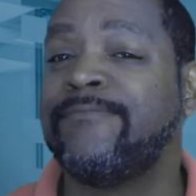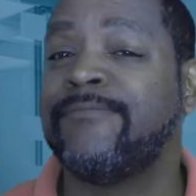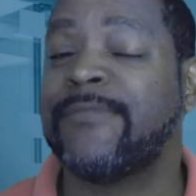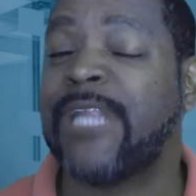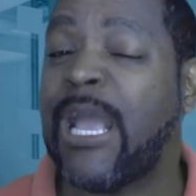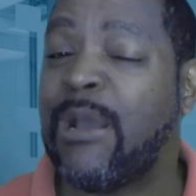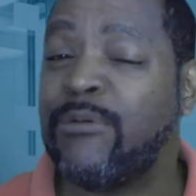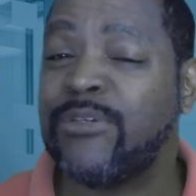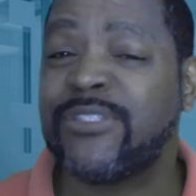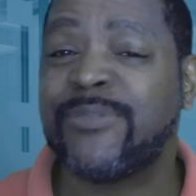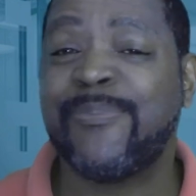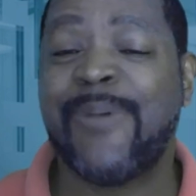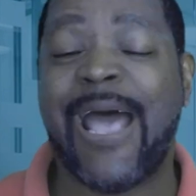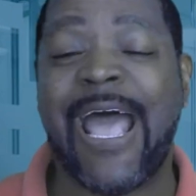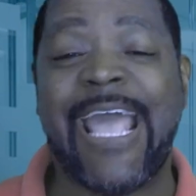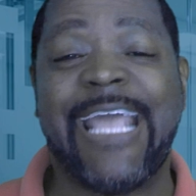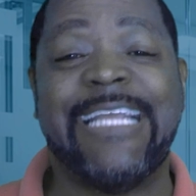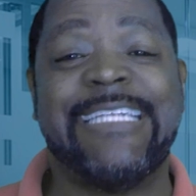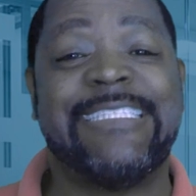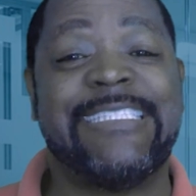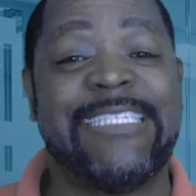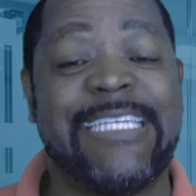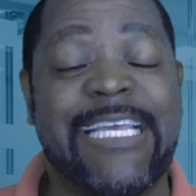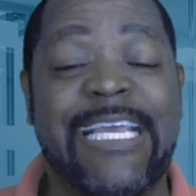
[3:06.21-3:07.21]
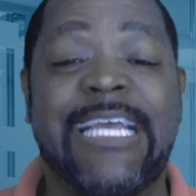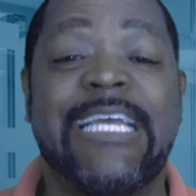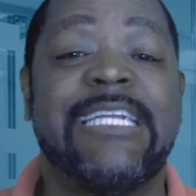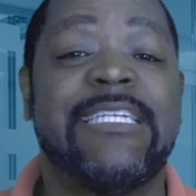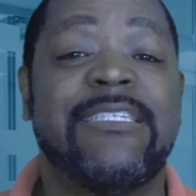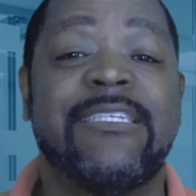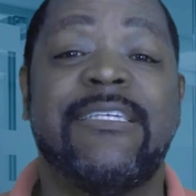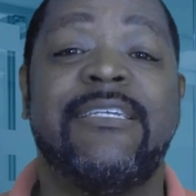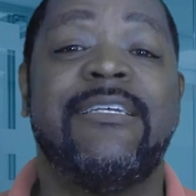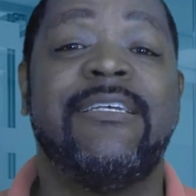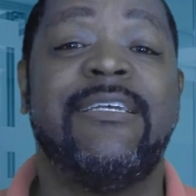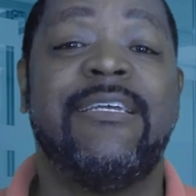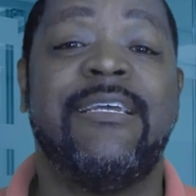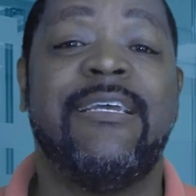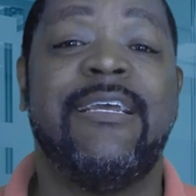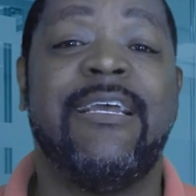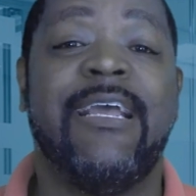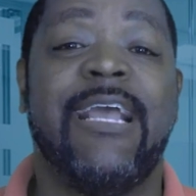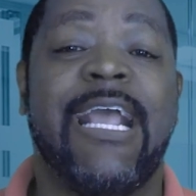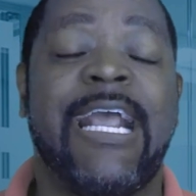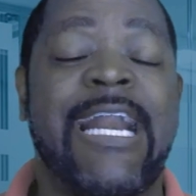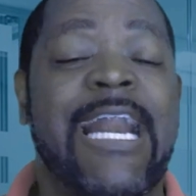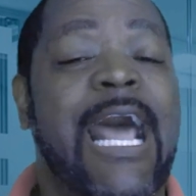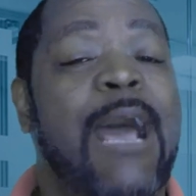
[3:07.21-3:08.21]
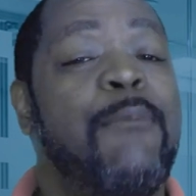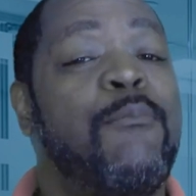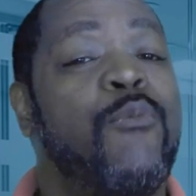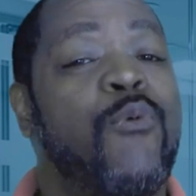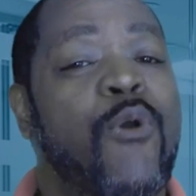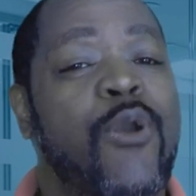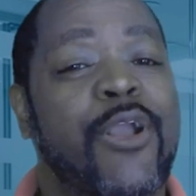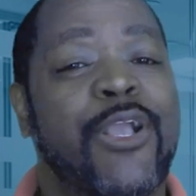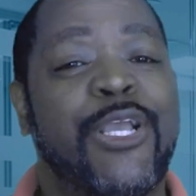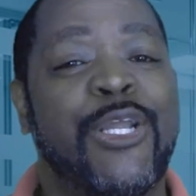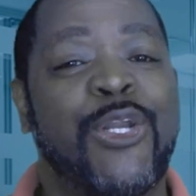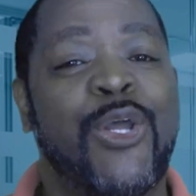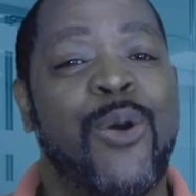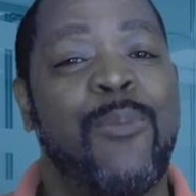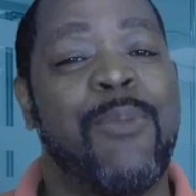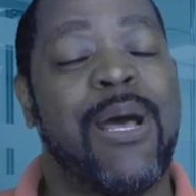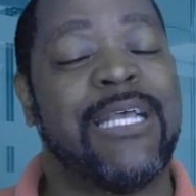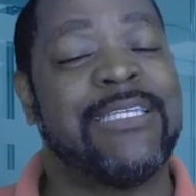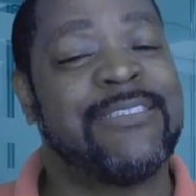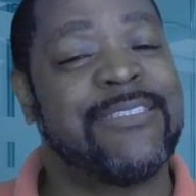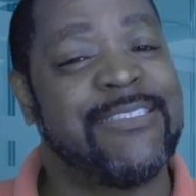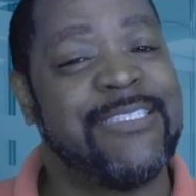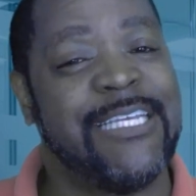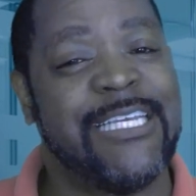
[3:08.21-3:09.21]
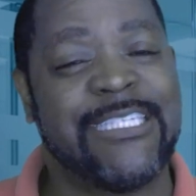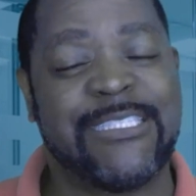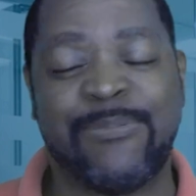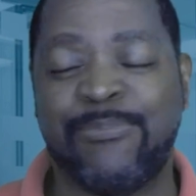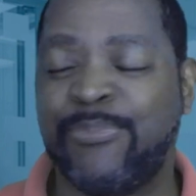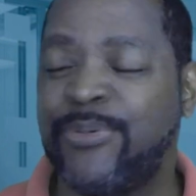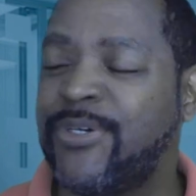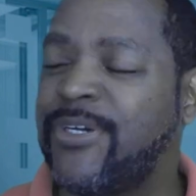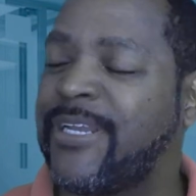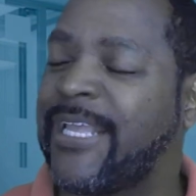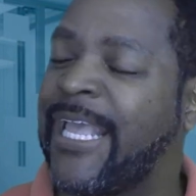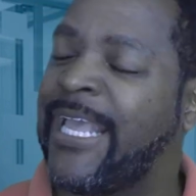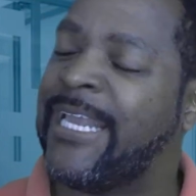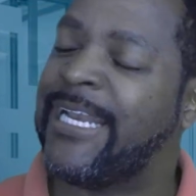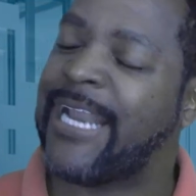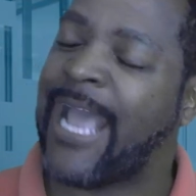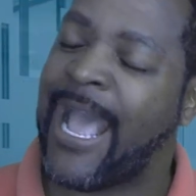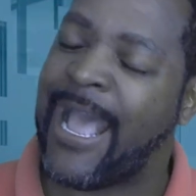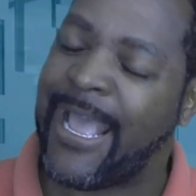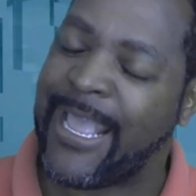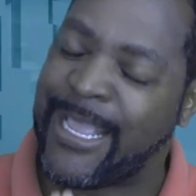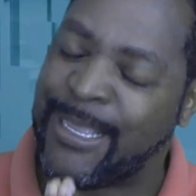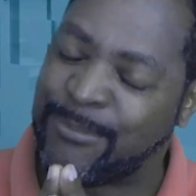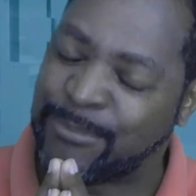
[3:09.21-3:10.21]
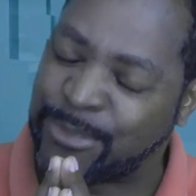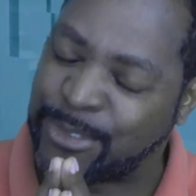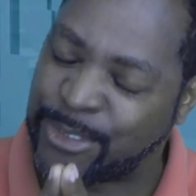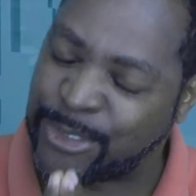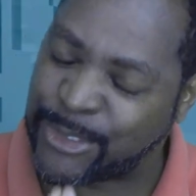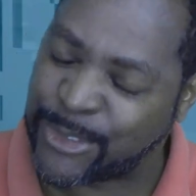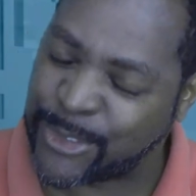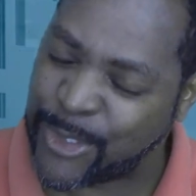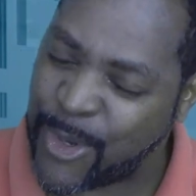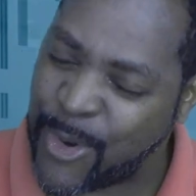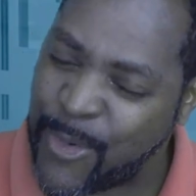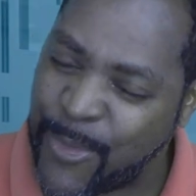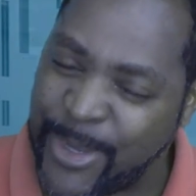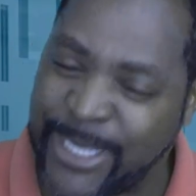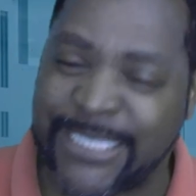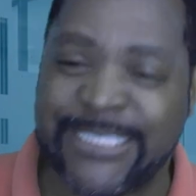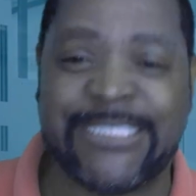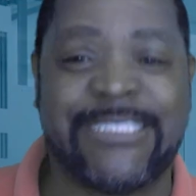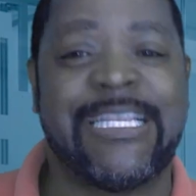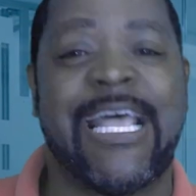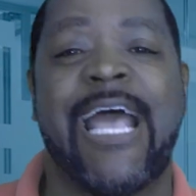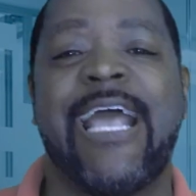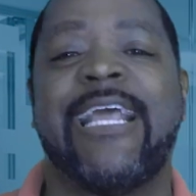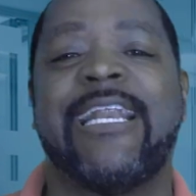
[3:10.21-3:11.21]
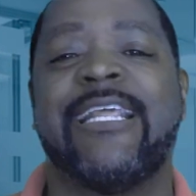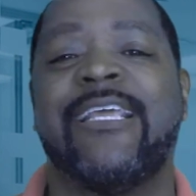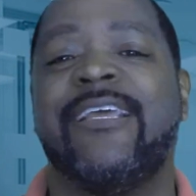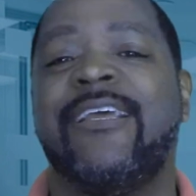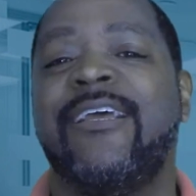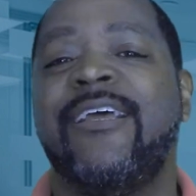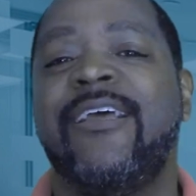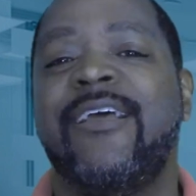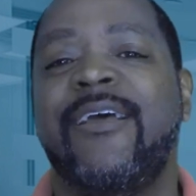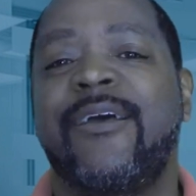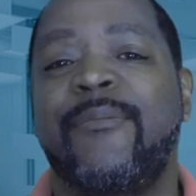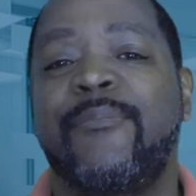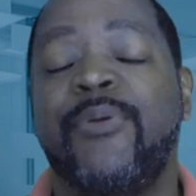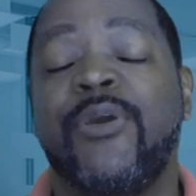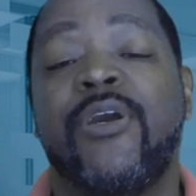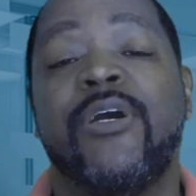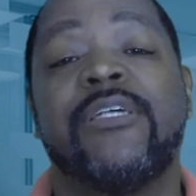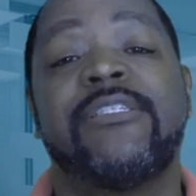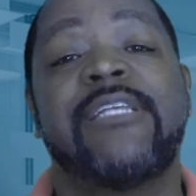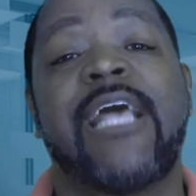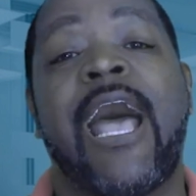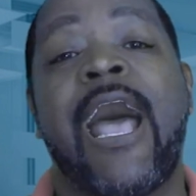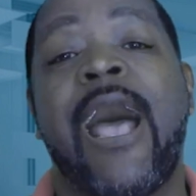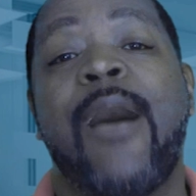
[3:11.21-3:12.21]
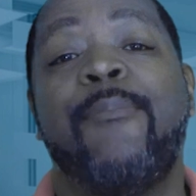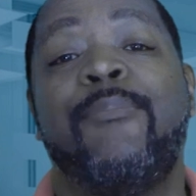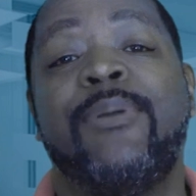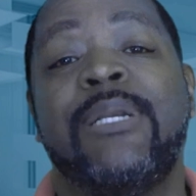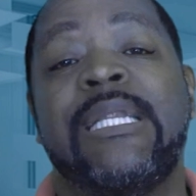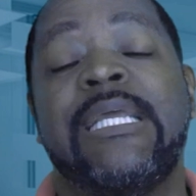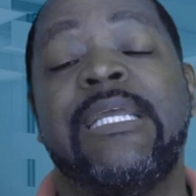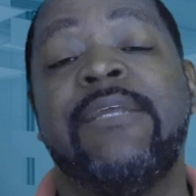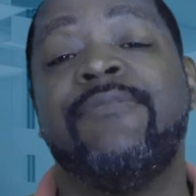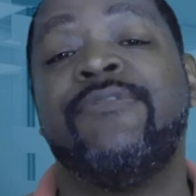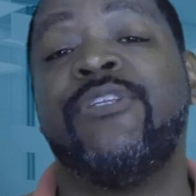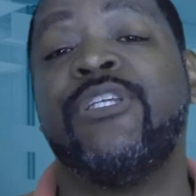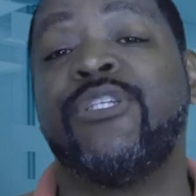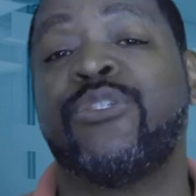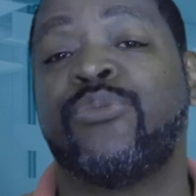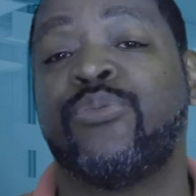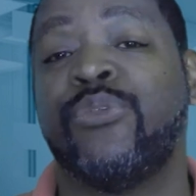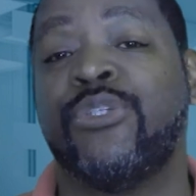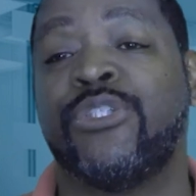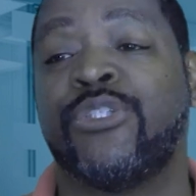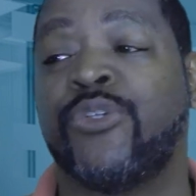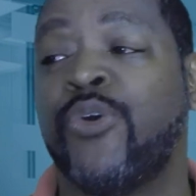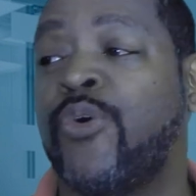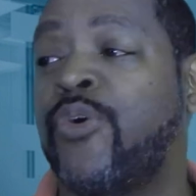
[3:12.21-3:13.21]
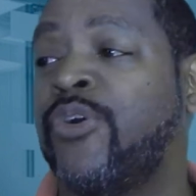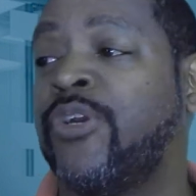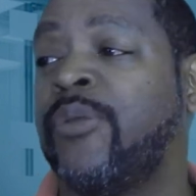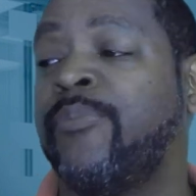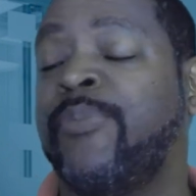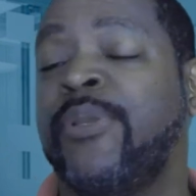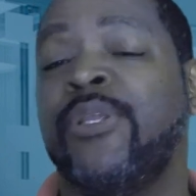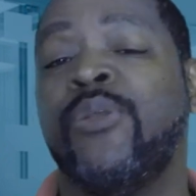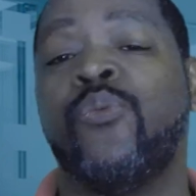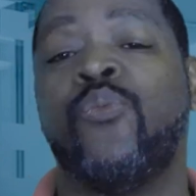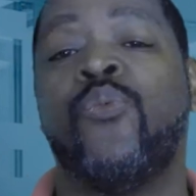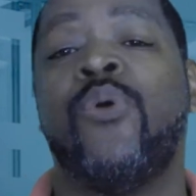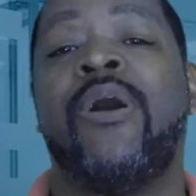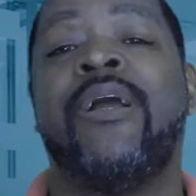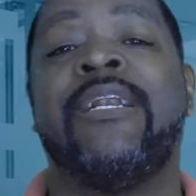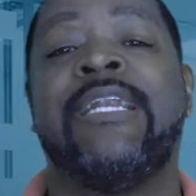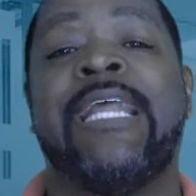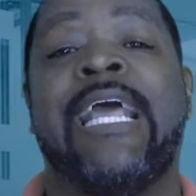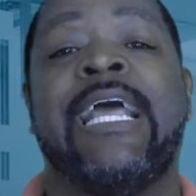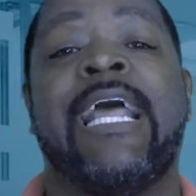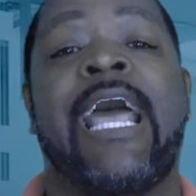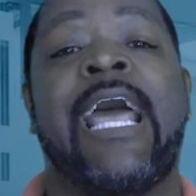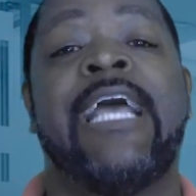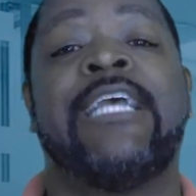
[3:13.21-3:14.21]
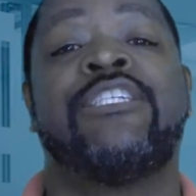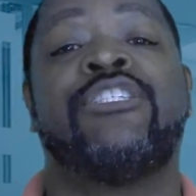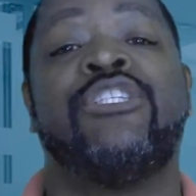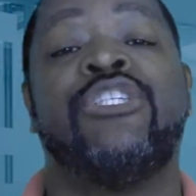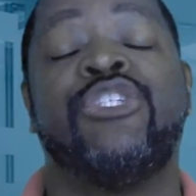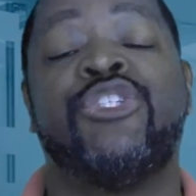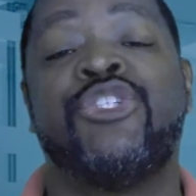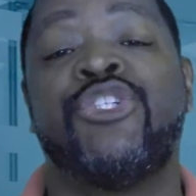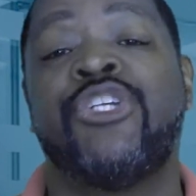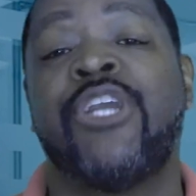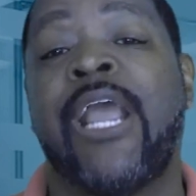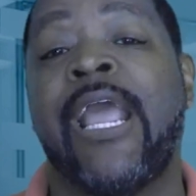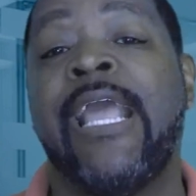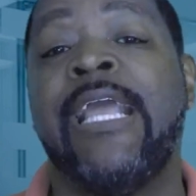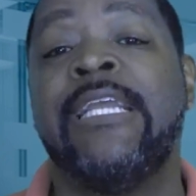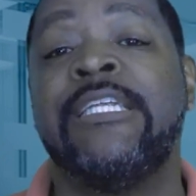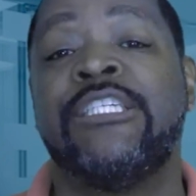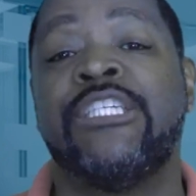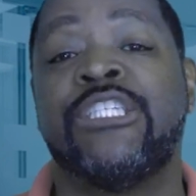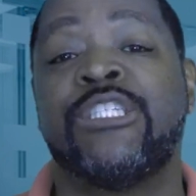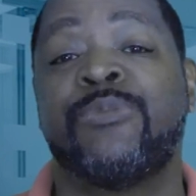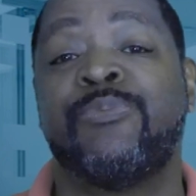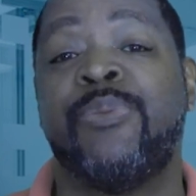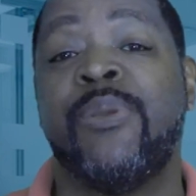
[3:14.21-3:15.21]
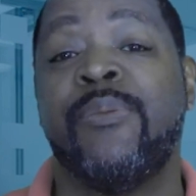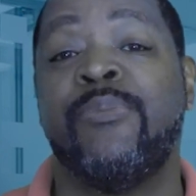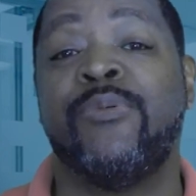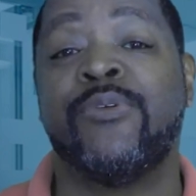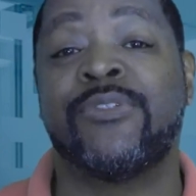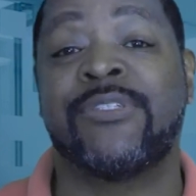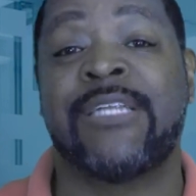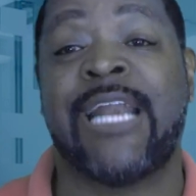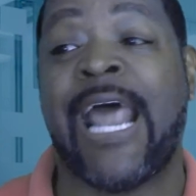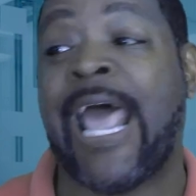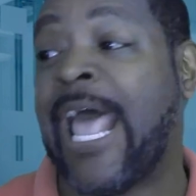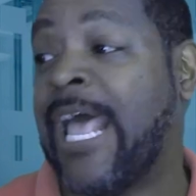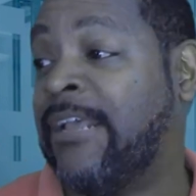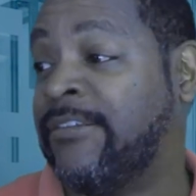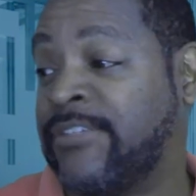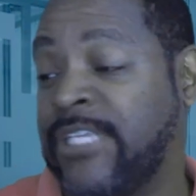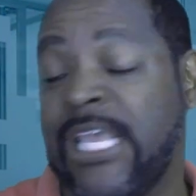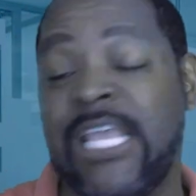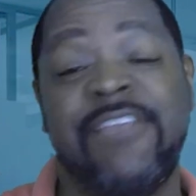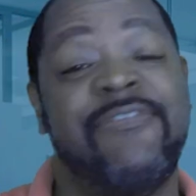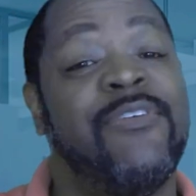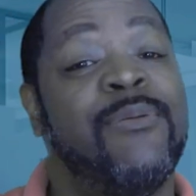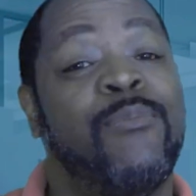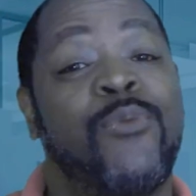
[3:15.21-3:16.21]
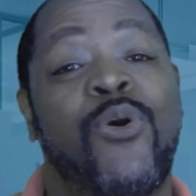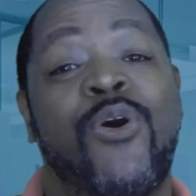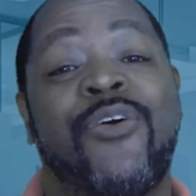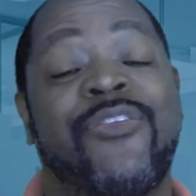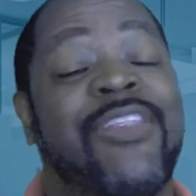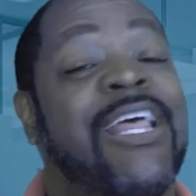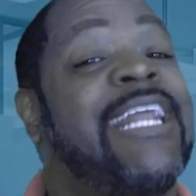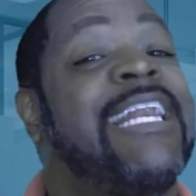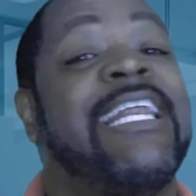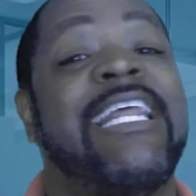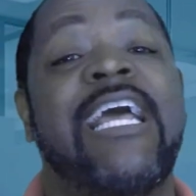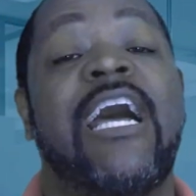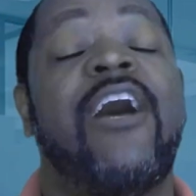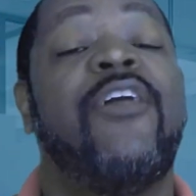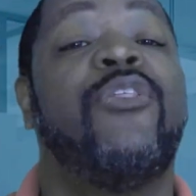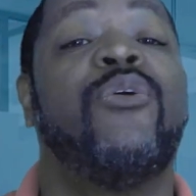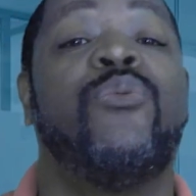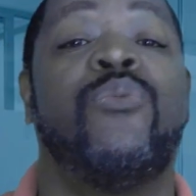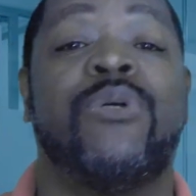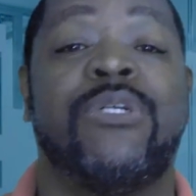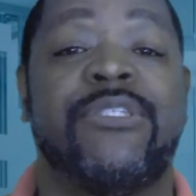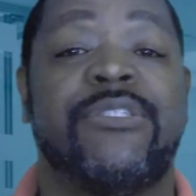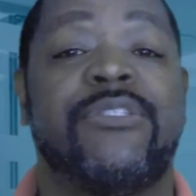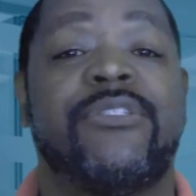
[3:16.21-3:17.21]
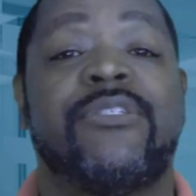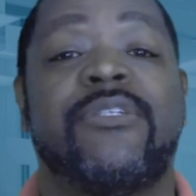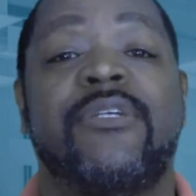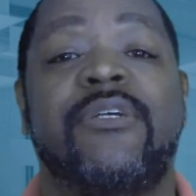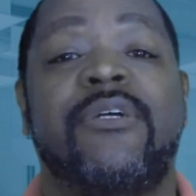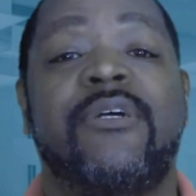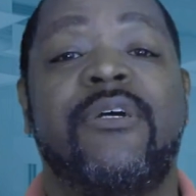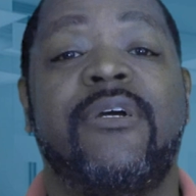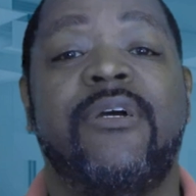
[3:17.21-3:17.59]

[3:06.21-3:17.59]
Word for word: That was my intent. And I'm working on my sixth book, and I am so excited because I believe this one is going to be the one that actually changes people's lives even more than the other ones